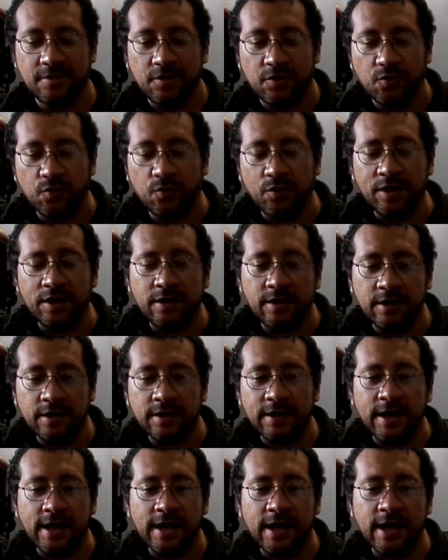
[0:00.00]
When
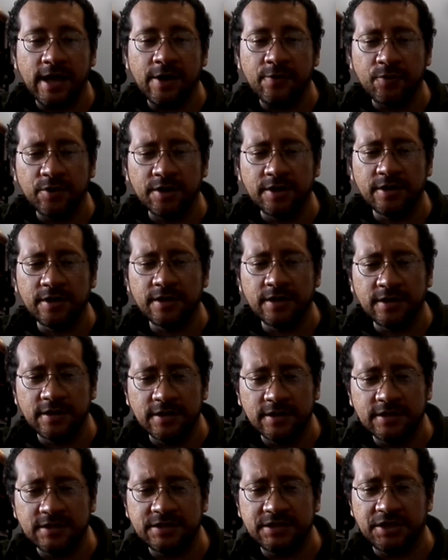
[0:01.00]
I
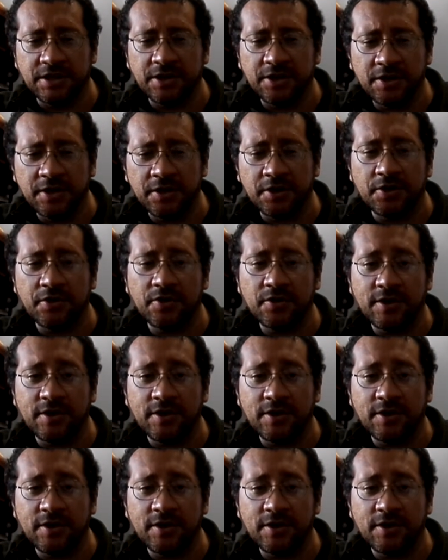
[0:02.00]
was younger,